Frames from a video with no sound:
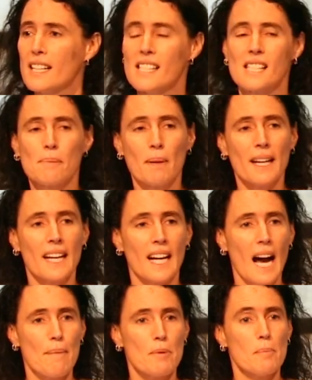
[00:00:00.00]
speaking
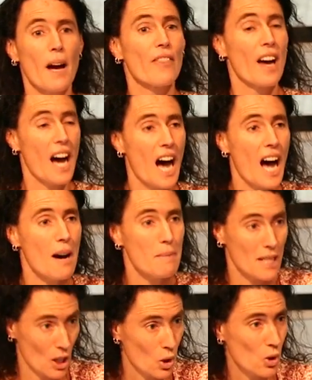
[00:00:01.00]
up about the harm
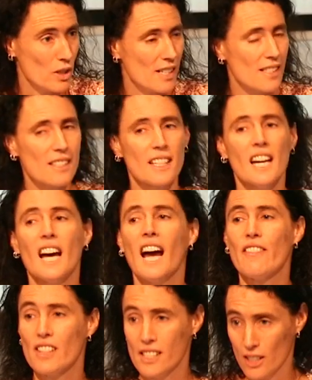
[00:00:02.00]
it causes
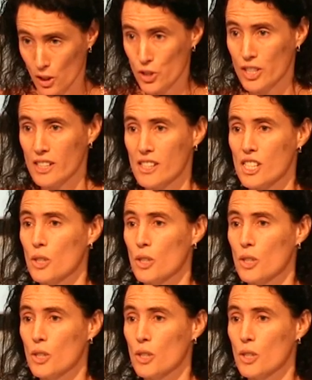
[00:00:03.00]
and the solutions